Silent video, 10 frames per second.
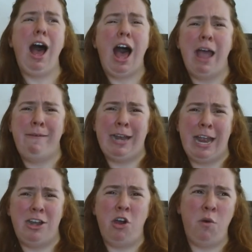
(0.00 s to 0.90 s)
I mean I
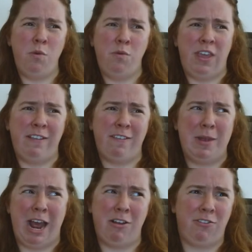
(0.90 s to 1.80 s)
know things have been
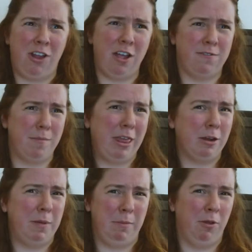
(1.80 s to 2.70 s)
out of stock from other
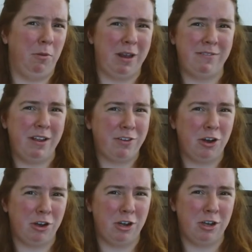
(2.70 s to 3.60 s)
people, but I've never
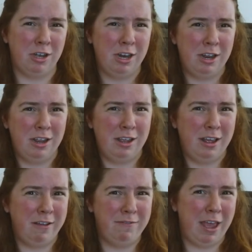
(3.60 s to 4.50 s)
heard
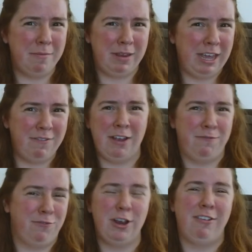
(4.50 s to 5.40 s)
of them giving
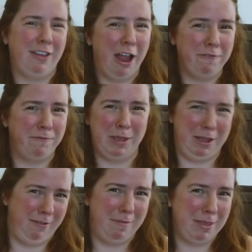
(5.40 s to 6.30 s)
free stuff
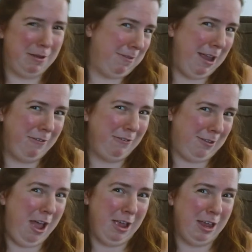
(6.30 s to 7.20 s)
because something was out of
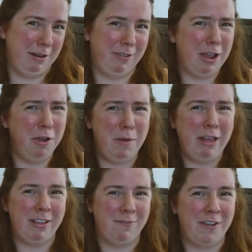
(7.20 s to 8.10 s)
stock. And I was like, oh wow,
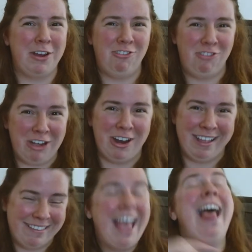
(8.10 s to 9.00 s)
that's very
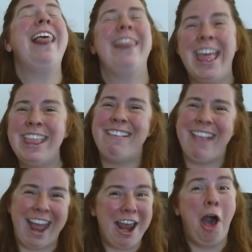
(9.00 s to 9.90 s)
generous. Then they
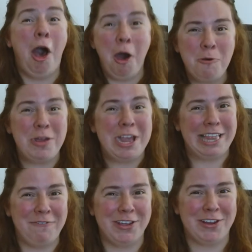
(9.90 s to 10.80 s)
said, oh, we
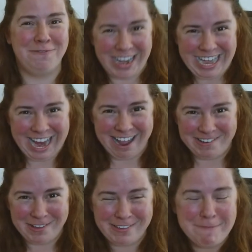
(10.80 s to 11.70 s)
love your videos.